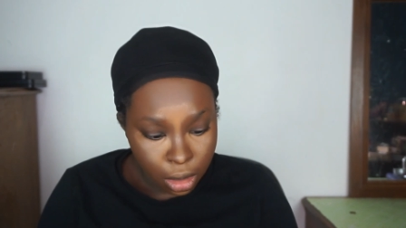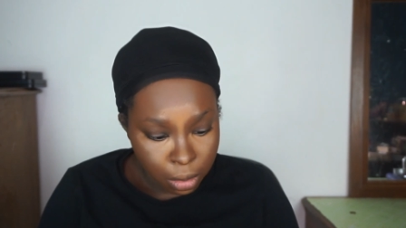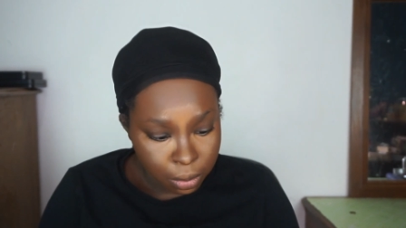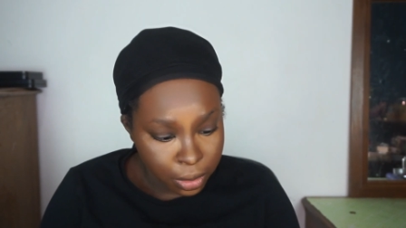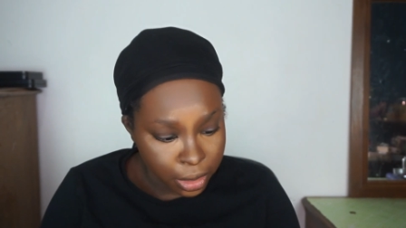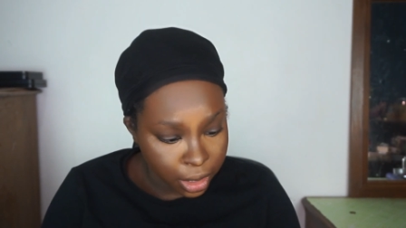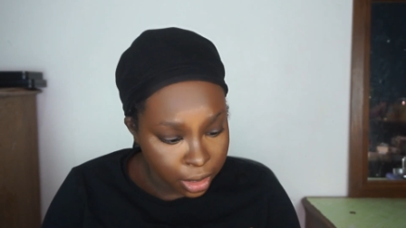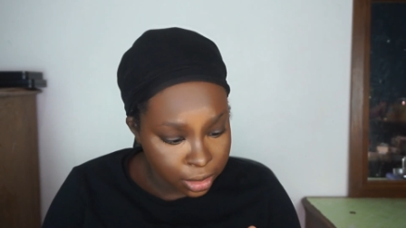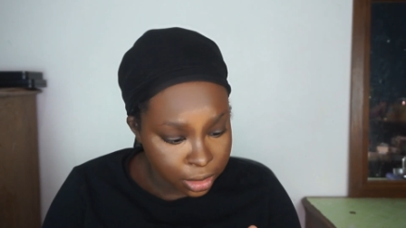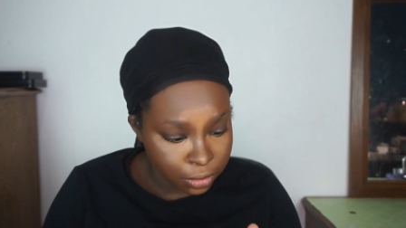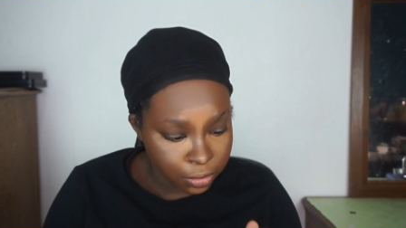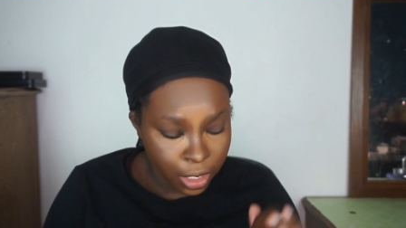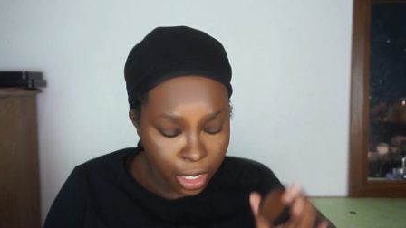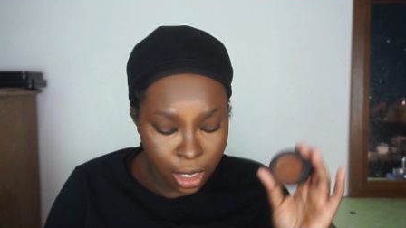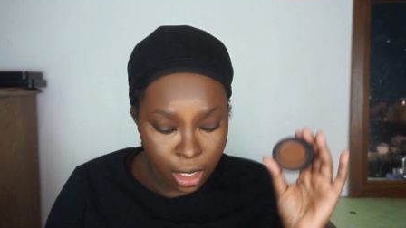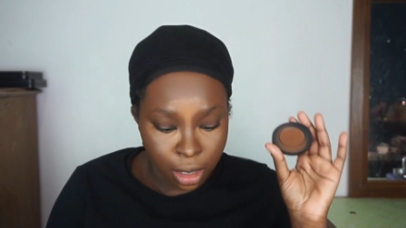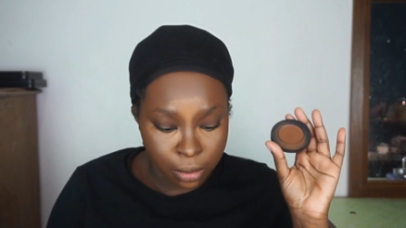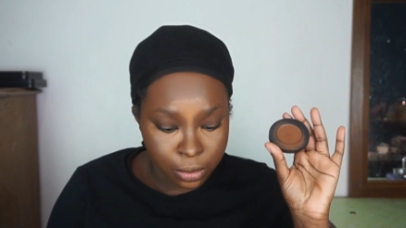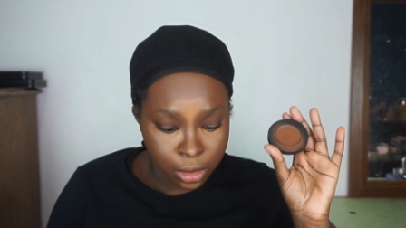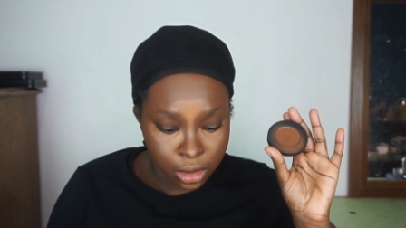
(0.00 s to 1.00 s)
Because of
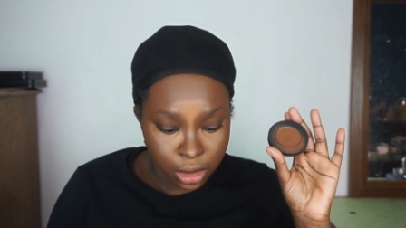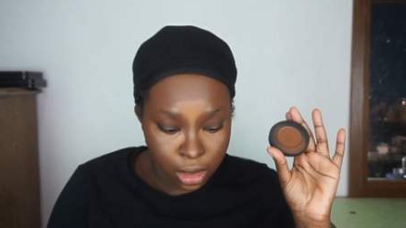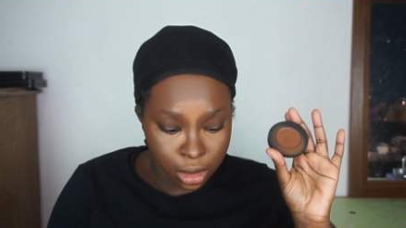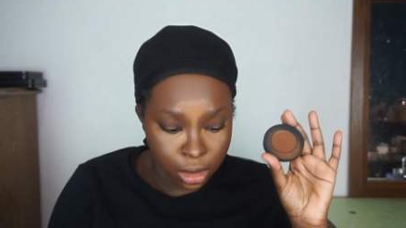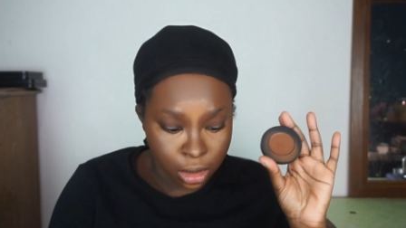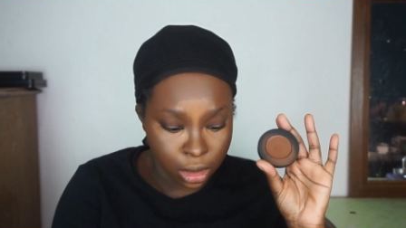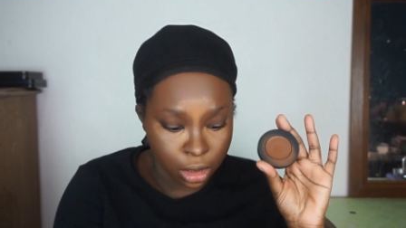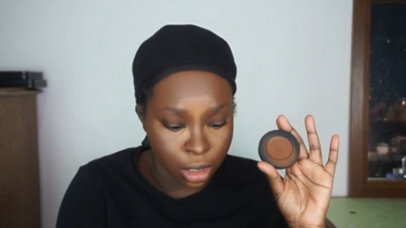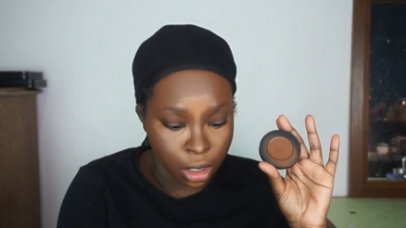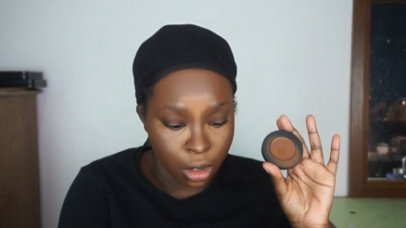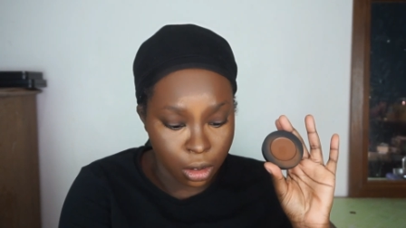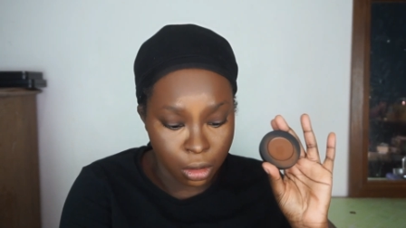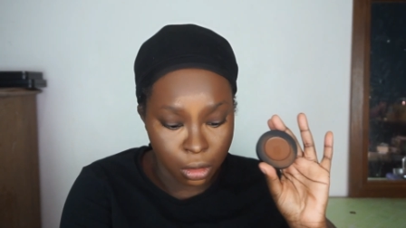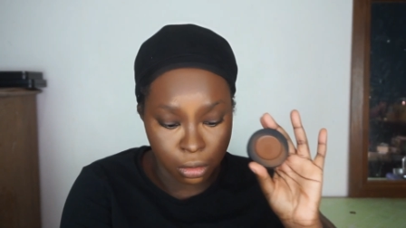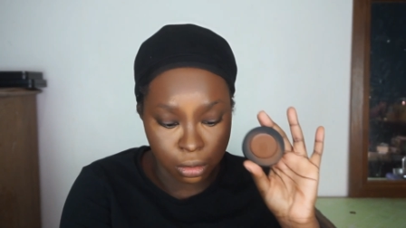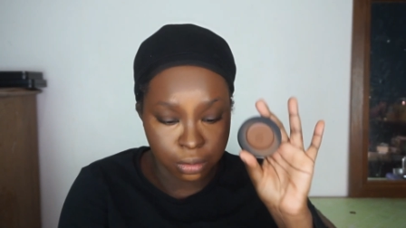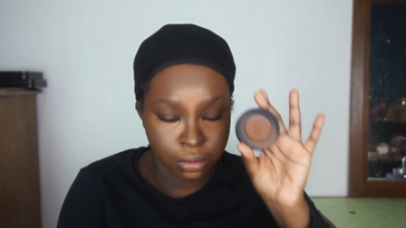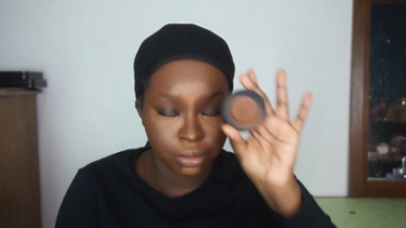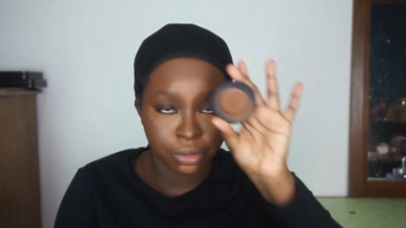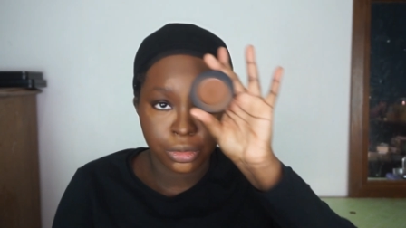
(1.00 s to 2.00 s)
that, I'm just gonna
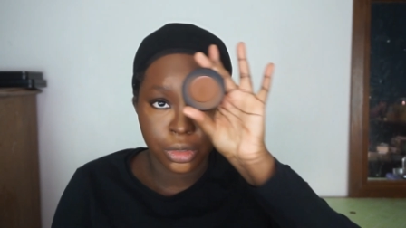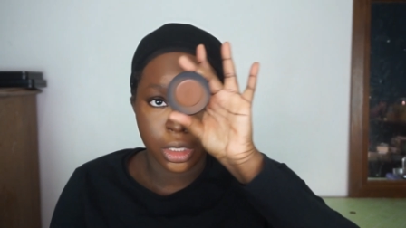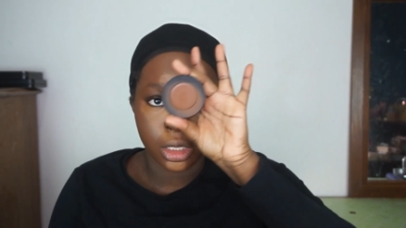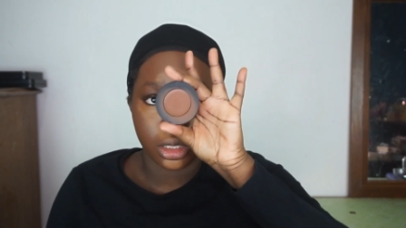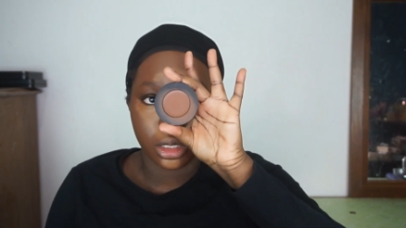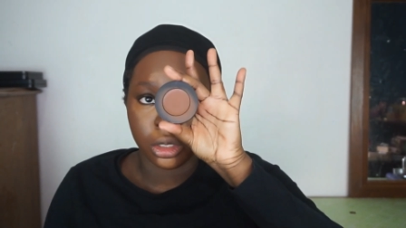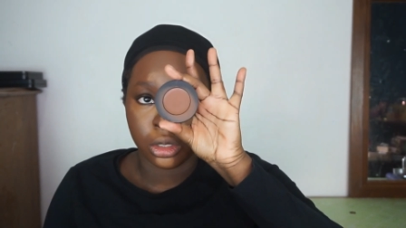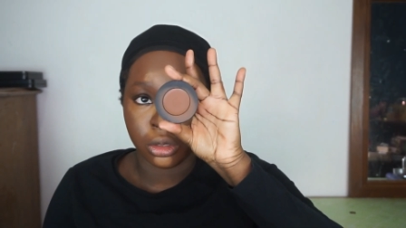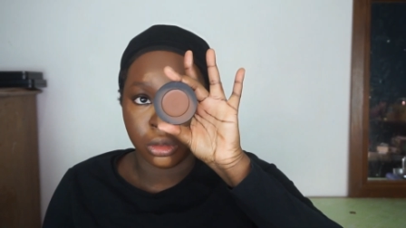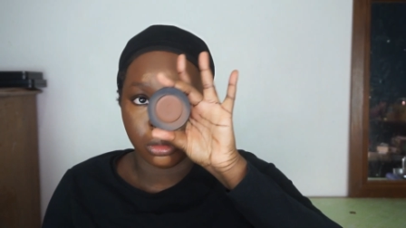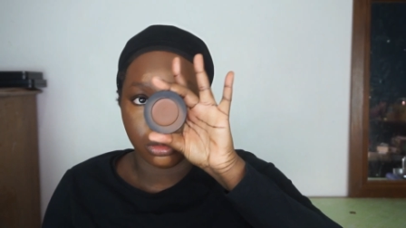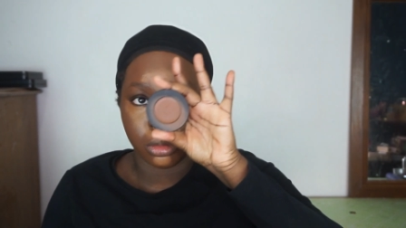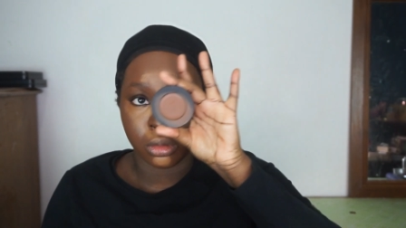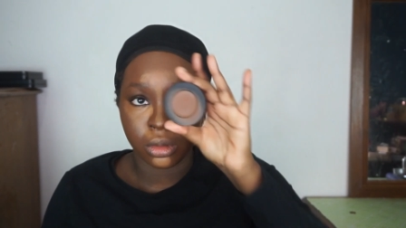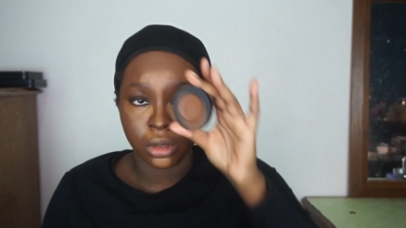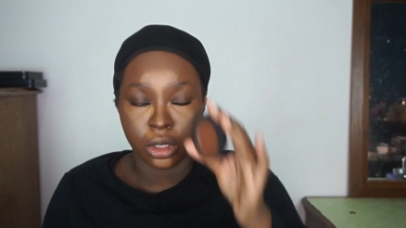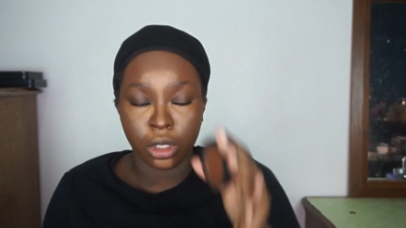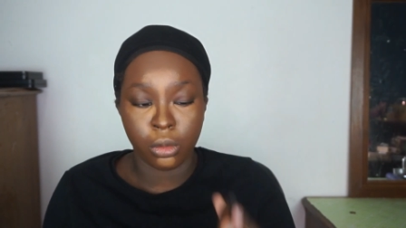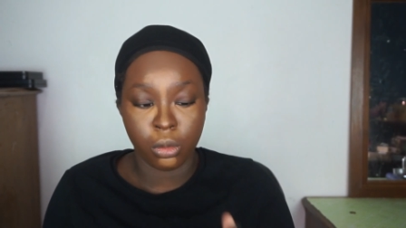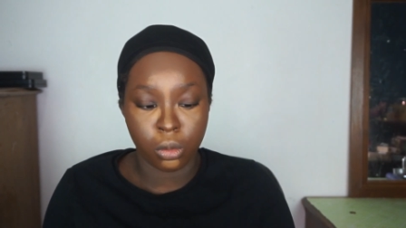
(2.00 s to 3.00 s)
go into
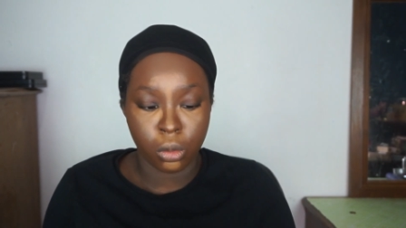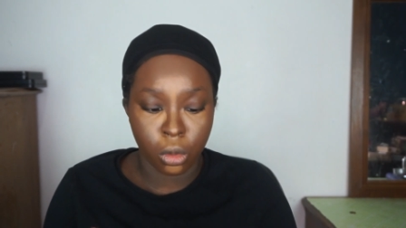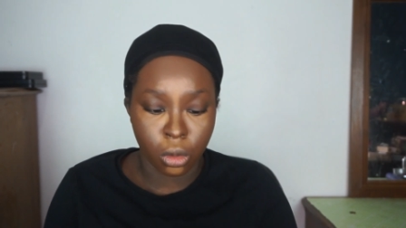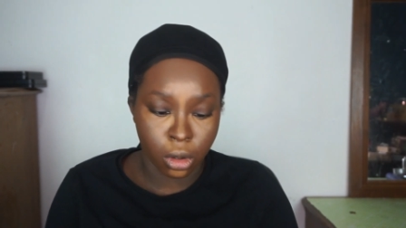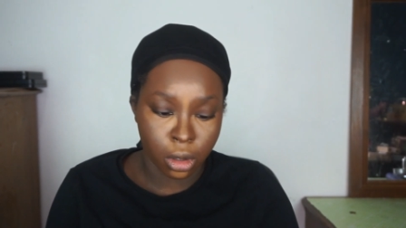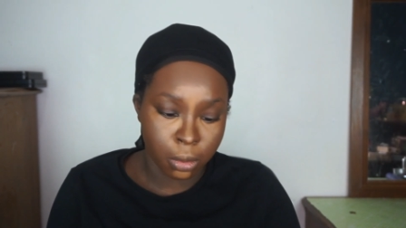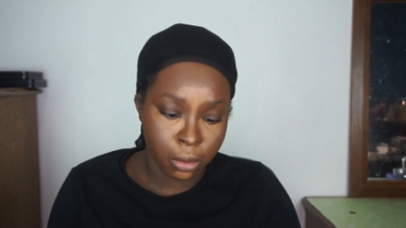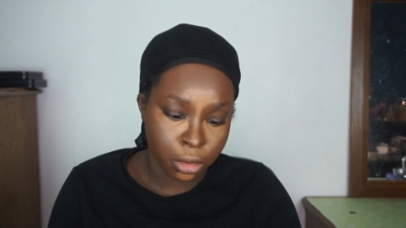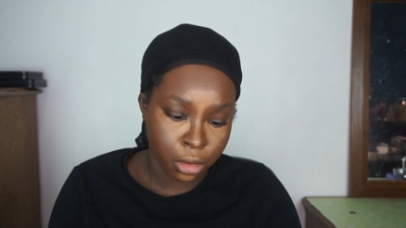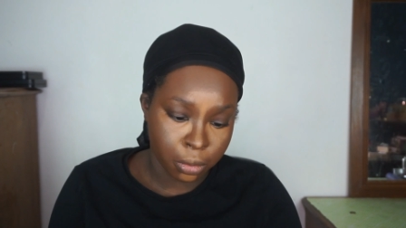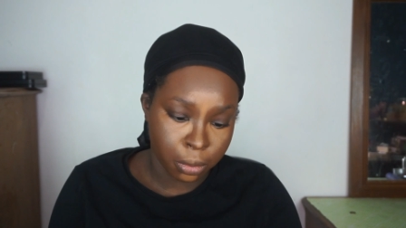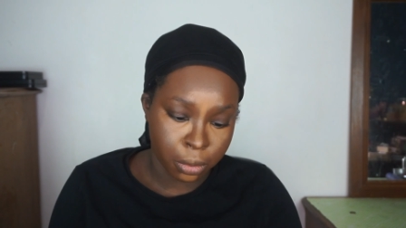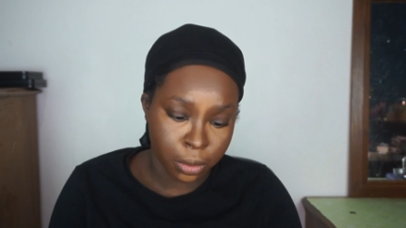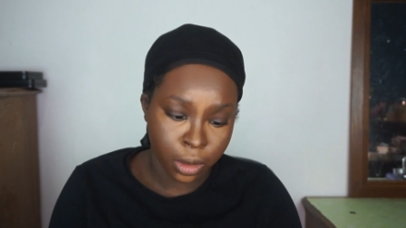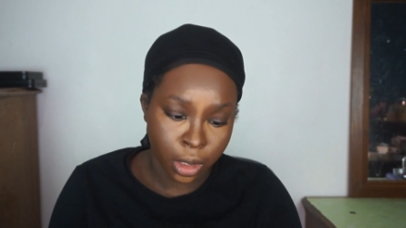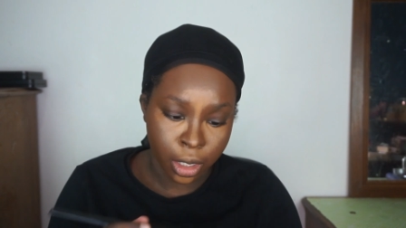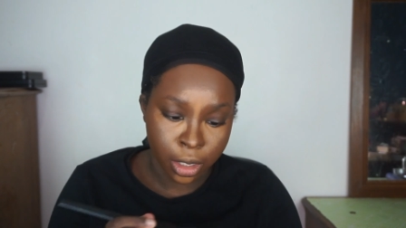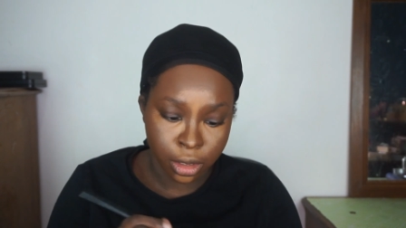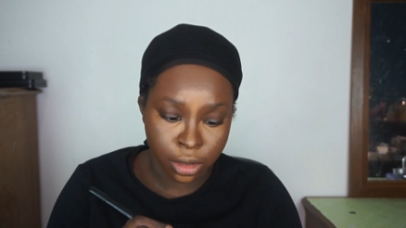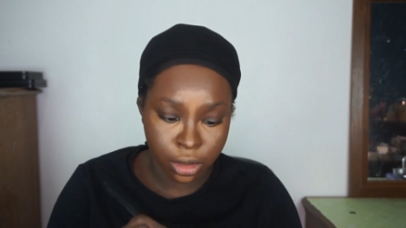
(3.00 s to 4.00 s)
the warm
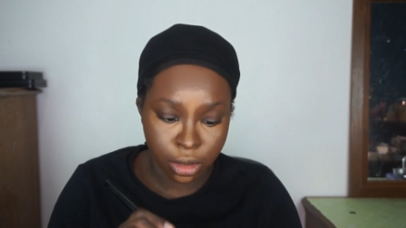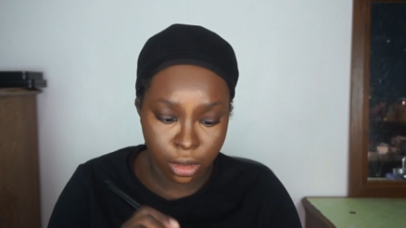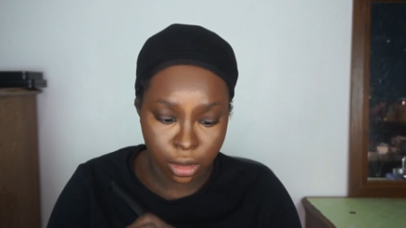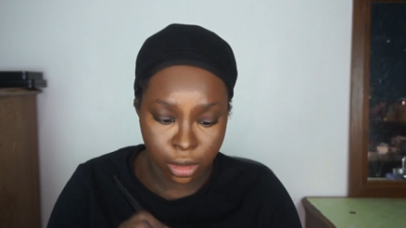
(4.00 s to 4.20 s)
blend.